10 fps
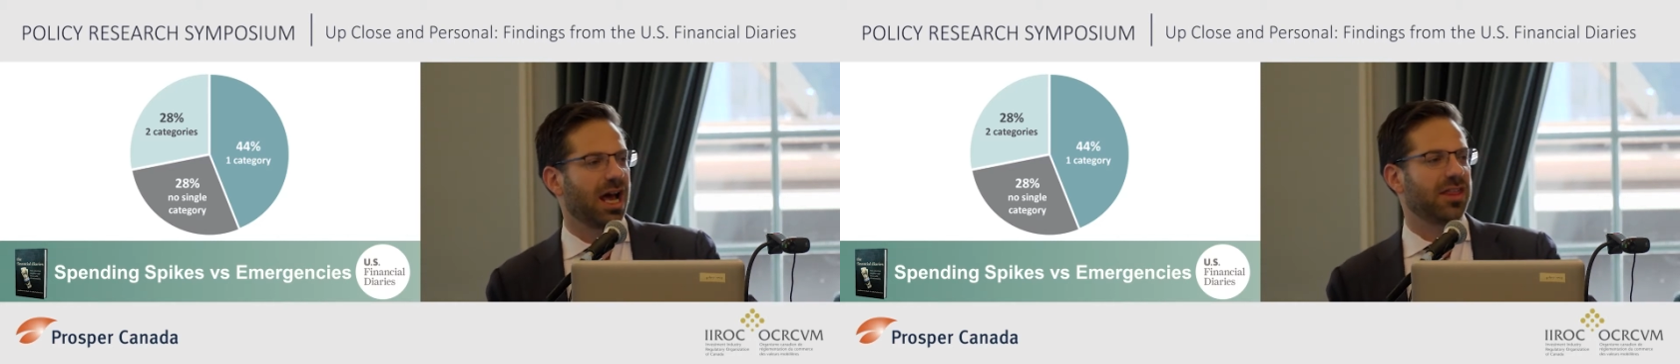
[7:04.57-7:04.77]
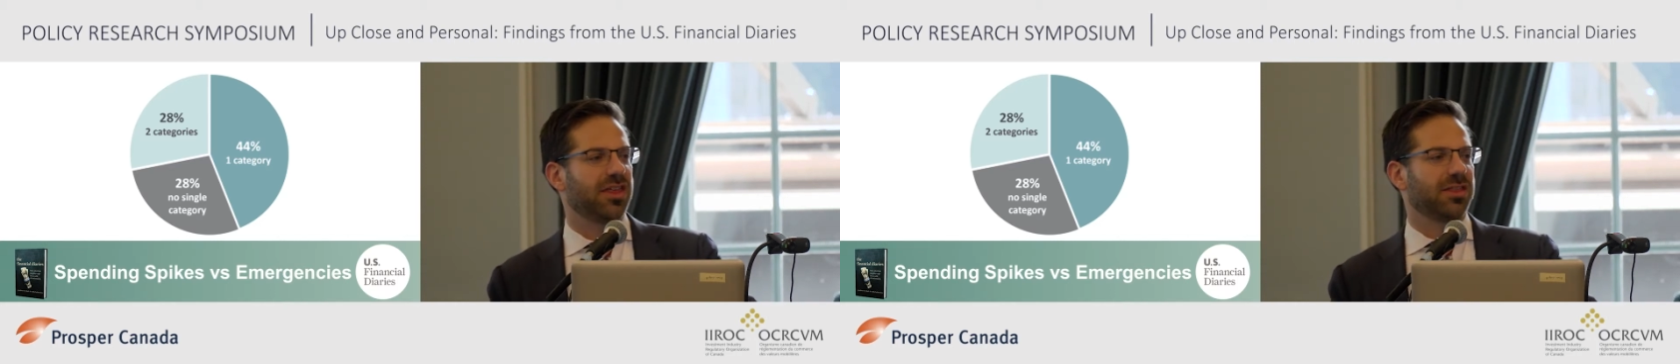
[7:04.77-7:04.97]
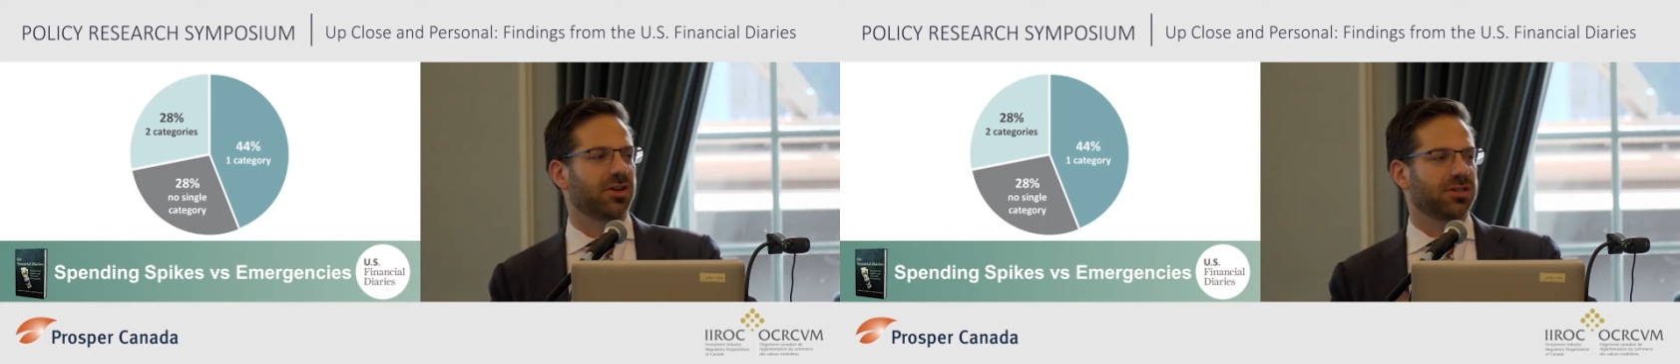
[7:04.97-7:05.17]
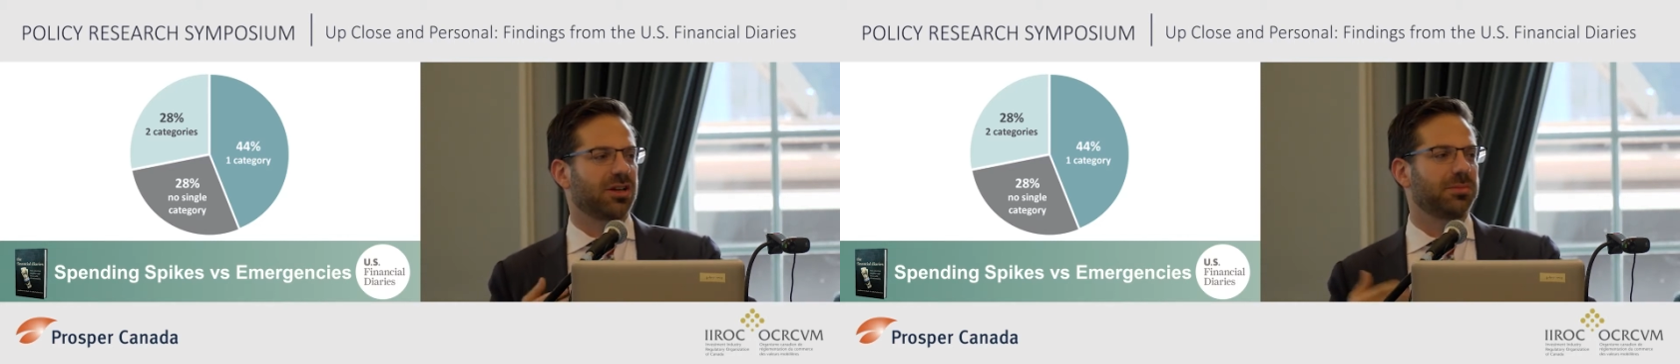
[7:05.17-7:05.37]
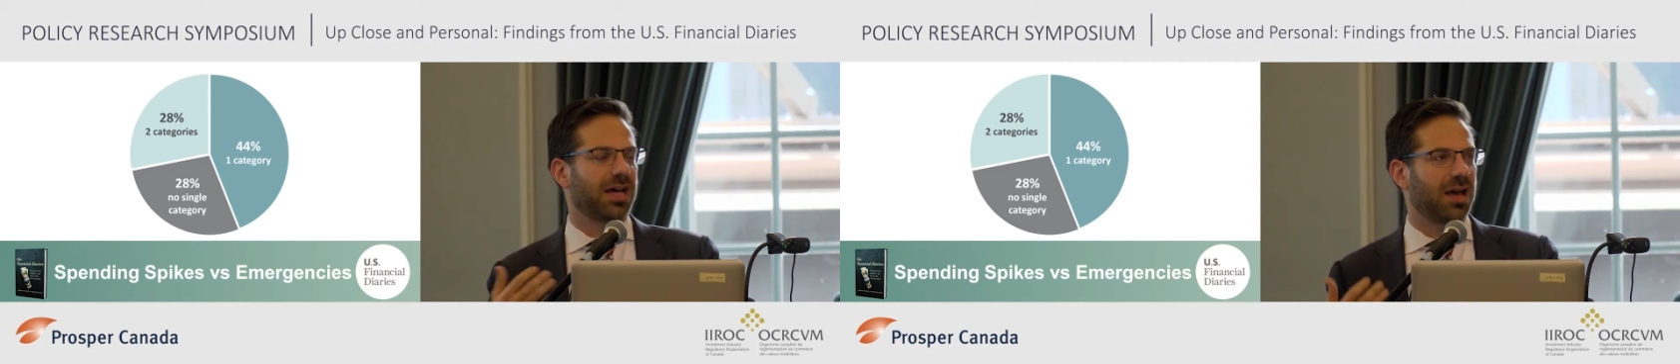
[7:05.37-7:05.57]
I think there's
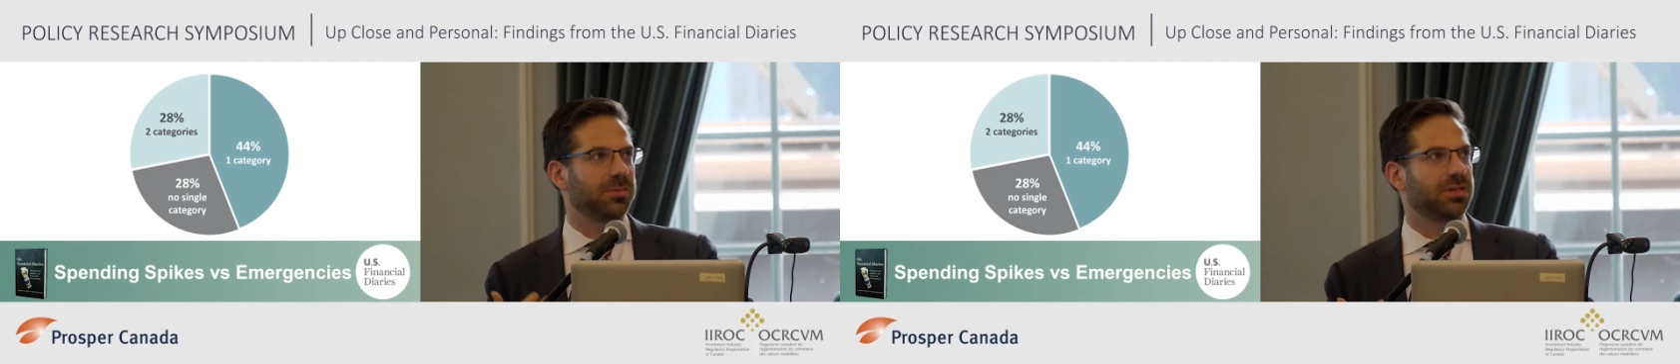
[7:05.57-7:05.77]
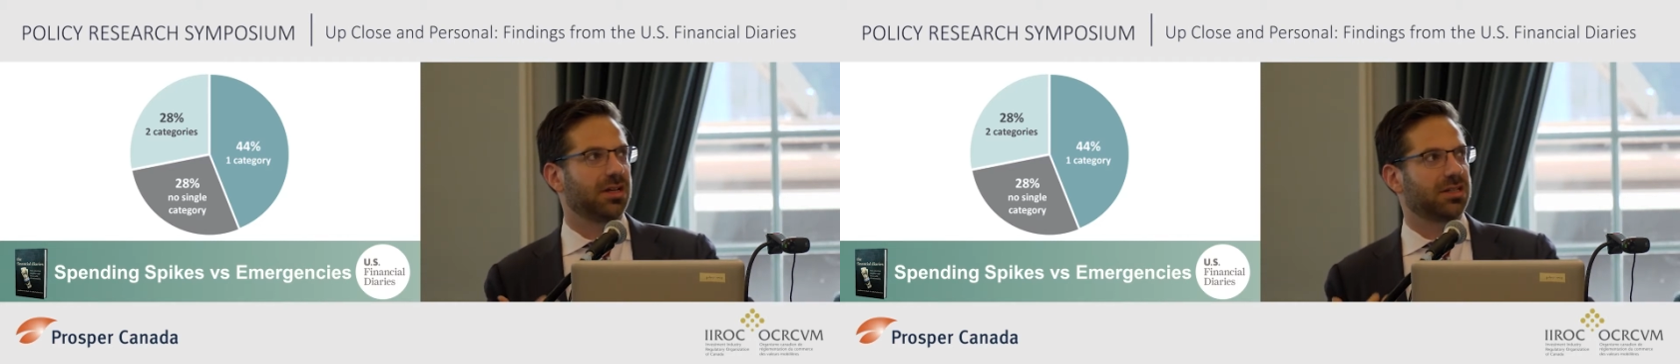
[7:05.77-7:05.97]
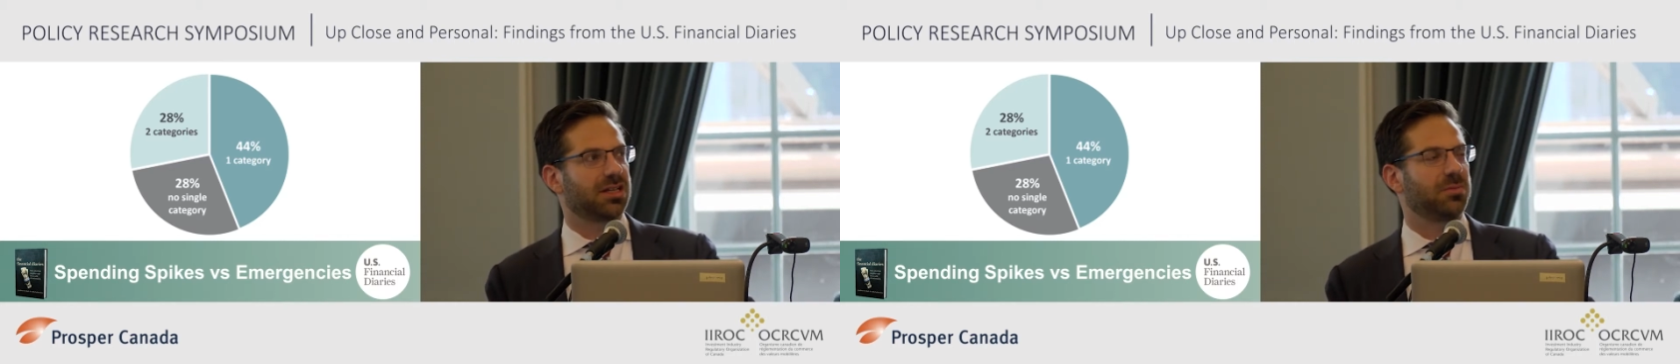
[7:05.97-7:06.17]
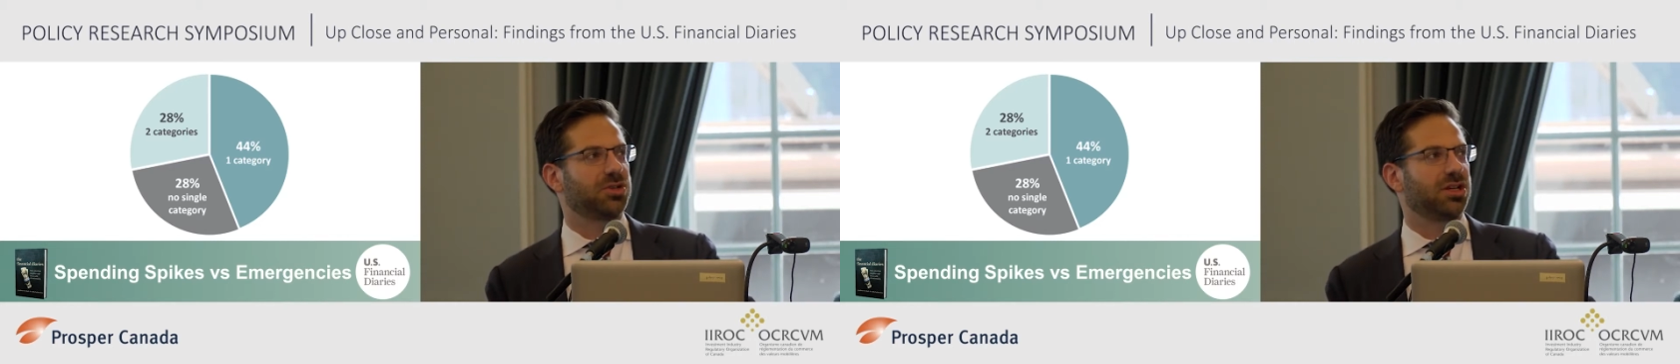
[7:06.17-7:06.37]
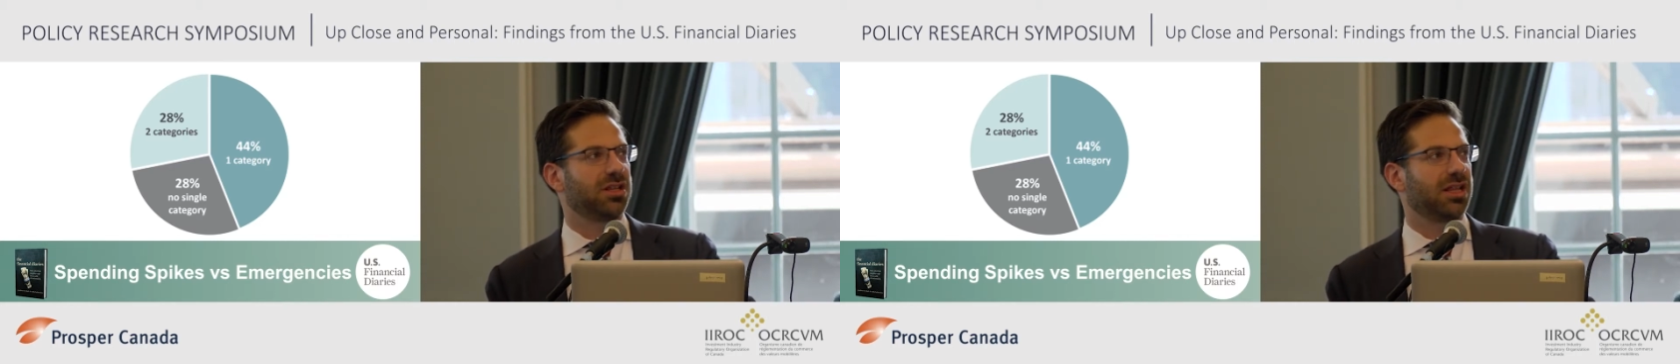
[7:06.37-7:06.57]
sometimes an
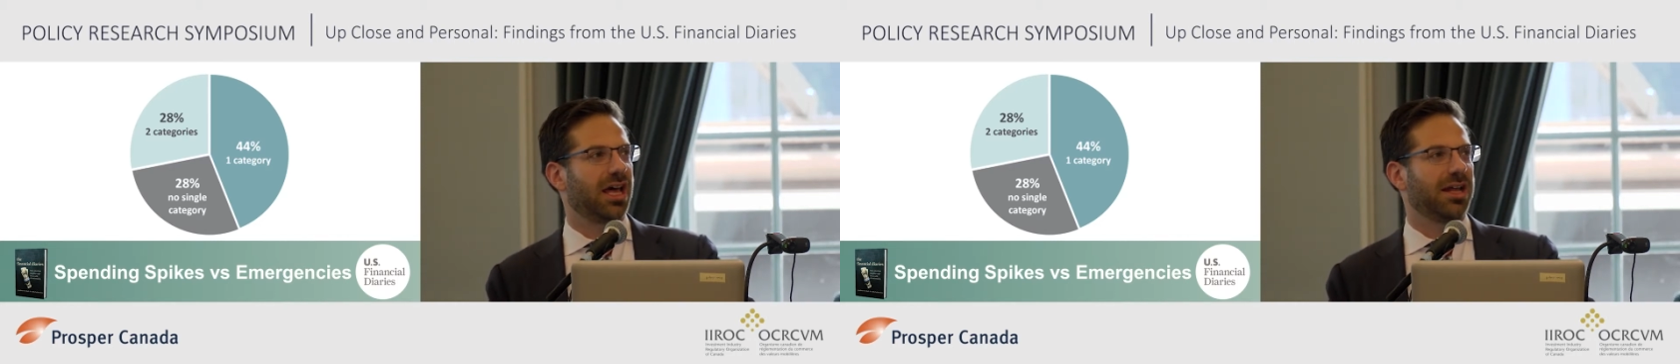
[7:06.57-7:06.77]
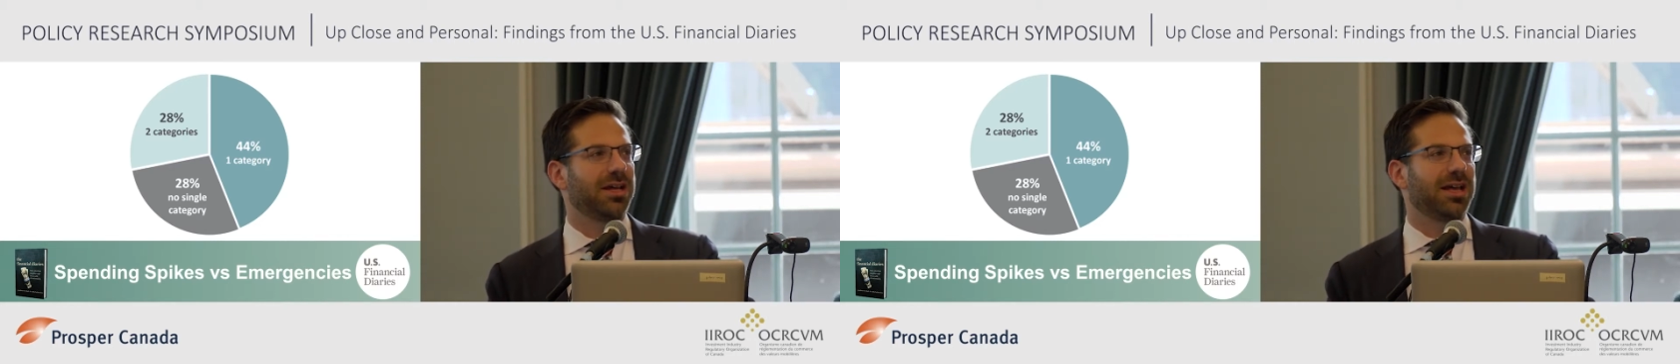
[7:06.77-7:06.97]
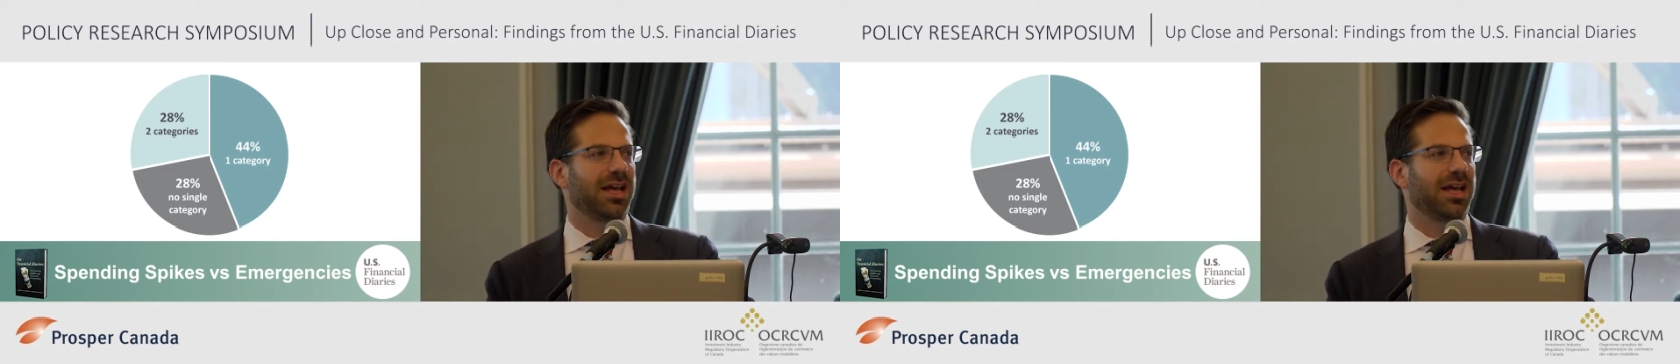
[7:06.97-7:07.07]
assumption that